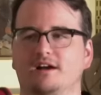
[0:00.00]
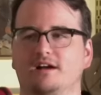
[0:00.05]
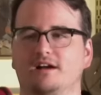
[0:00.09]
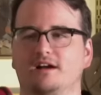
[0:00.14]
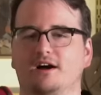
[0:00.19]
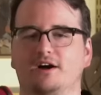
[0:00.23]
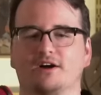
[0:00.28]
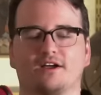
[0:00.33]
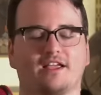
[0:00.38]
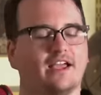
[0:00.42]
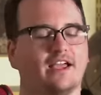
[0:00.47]

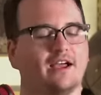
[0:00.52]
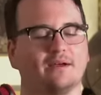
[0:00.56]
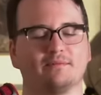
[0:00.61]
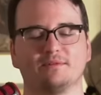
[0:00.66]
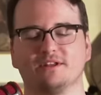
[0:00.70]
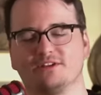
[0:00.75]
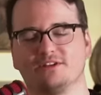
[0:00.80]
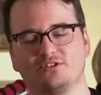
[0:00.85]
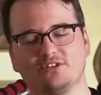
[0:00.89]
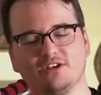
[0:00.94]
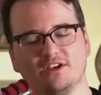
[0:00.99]
Okay, I'm
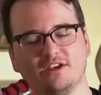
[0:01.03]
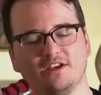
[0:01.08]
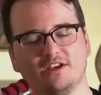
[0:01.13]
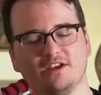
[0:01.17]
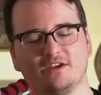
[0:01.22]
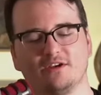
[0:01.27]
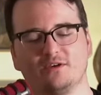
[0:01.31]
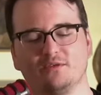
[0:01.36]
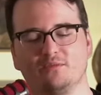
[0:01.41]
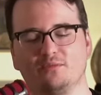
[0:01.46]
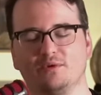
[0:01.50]
gonna say
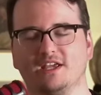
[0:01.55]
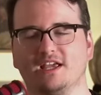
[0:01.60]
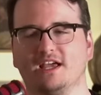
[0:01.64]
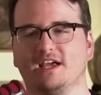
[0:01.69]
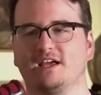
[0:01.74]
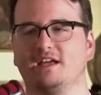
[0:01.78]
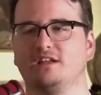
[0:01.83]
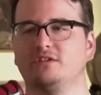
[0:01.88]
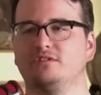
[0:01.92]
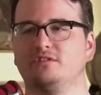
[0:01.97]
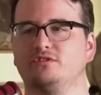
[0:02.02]
we
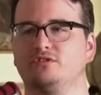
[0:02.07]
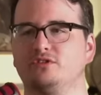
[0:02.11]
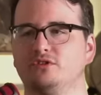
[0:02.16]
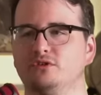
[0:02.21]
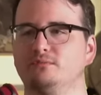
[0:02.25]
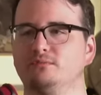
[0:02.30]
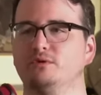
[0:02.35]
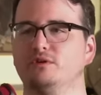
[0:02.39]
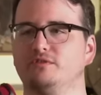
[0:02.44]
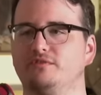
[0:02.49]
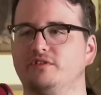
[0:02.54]
had two
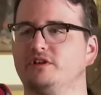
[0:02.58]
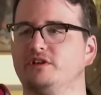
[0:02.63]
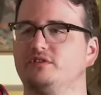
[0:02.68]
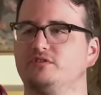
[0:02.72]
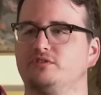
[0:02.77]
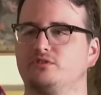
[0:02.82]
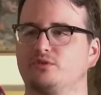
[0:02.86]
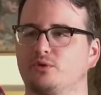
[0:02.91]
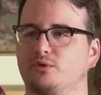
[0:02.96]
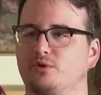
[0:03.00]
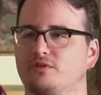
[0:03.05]
movie
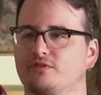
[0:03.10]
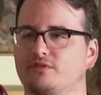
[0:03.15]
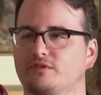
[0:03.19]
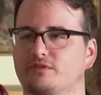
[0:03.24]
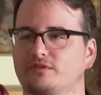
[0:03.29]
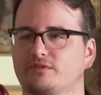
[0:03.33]
choices